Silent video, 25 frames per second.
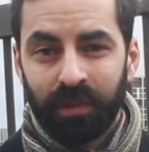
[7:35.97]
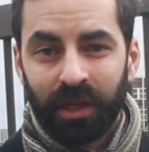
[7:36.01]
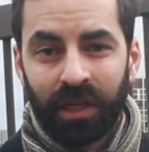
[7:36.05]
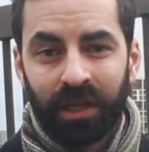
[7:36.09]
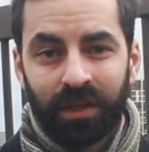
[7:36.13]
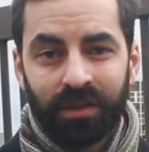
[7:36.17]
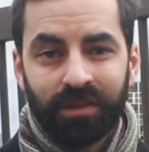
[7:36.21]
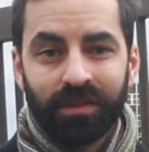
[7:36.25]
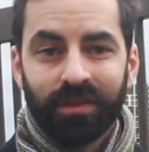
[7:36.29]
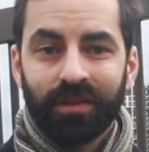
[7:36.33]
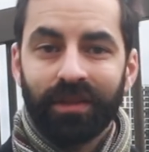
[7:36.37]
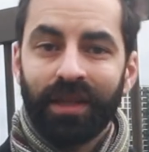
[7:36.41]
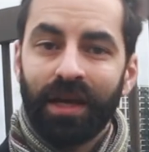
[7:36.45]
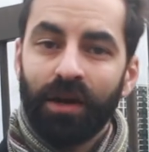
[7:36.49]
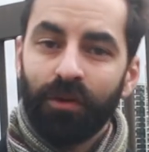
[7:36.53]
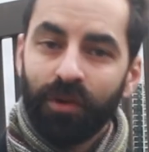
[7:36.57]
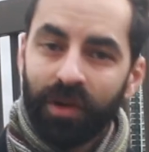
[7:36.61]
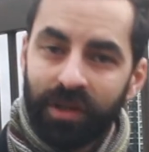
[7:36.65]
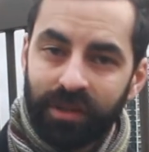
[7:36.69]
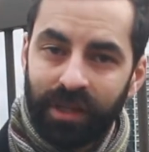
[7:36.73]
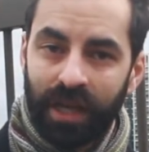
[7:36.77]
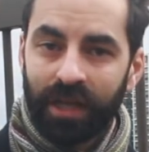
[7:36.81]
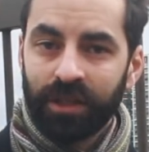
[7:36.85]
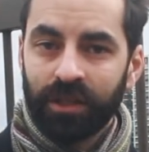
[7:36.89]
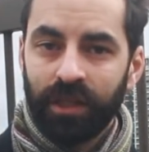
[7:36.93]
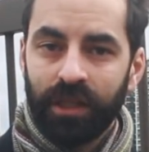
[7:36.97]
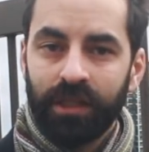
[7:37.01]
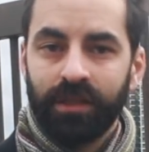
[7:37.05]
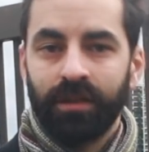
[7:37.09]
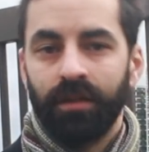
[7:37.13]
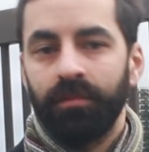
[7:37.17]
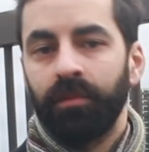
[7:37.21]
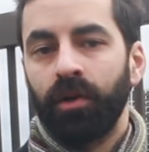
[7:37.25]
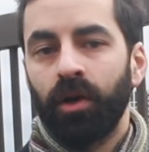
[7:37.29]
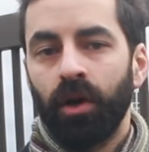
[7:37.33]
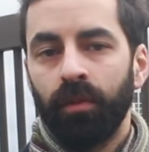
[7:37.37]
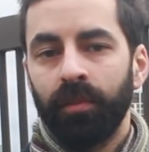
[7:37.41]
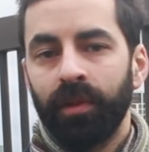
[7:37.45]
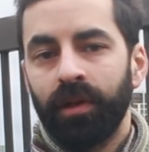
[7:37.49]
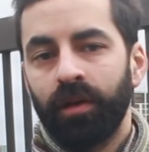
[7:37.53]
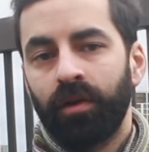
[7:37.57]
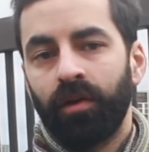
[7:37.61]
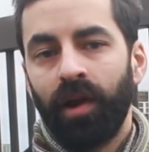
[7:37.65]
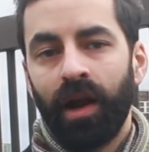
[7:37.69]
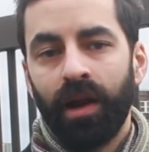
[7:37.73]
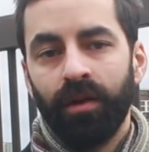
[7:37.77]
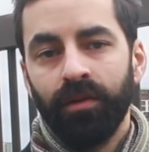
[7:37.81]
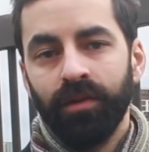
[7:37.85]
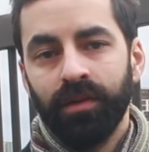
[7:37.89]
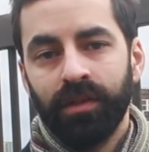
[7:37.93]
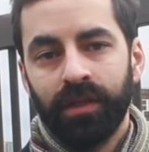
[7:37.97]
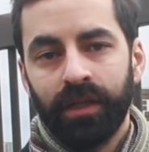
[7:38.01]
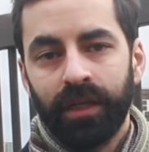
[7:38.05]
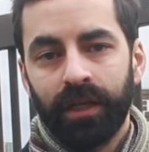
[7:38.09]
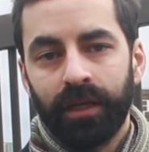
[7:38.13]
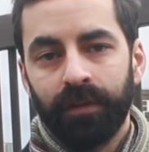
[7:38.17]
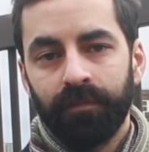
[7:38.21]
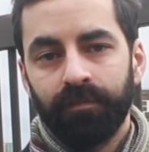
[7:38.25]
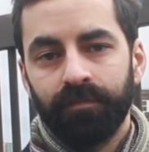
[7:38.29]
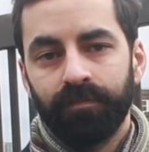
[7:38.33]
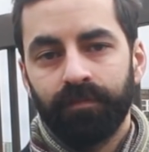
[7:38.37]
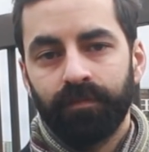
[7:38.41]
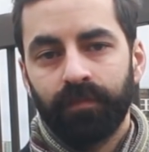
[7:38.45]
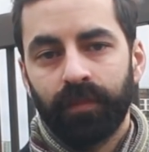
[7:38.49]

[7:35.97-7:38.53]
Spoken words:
Because there is actually some common ground here.